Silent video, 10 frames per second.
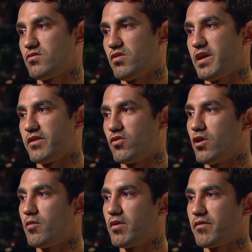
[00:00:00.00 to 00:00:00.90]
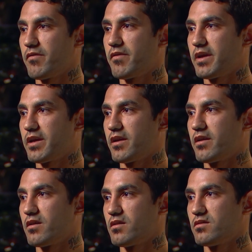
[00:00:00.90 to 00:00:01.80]
Well, at the time, I was
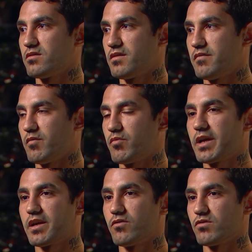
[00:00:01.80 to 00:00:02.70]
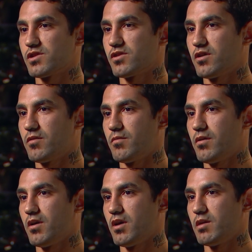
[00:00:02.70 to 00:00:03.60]
thinking, if I break into a shop,
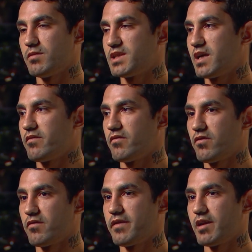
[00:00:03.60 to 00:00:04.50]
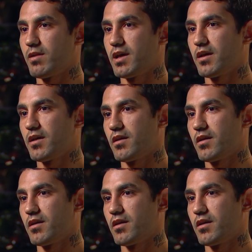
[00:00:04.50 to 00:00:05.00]
it'll be safer for the family.